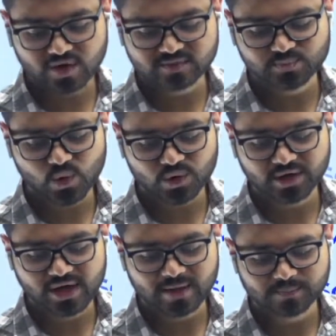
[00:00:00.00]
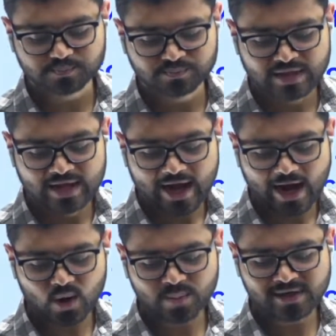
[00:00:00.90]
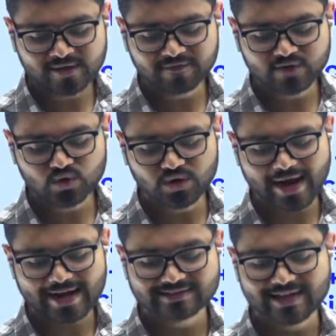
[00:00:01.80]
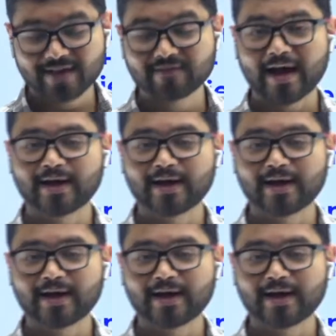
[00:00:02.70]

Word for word: course program how many of you guys have